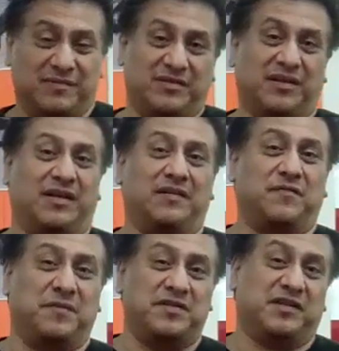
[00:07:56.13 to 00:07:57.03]
There's a lot of
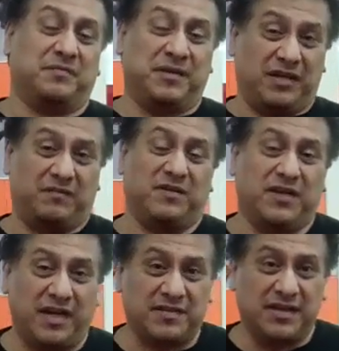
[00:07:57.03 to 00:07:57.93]
information I'm going to be giving you
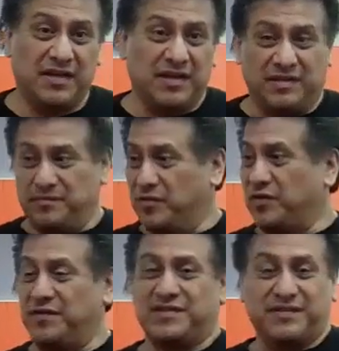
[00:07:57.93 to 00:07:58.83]
guys.
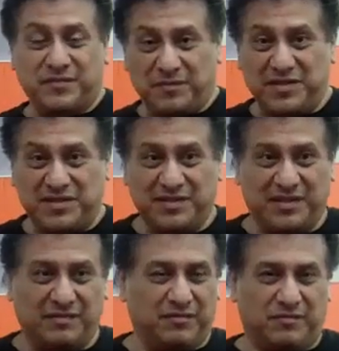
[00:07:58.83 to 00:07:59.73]
More of this information that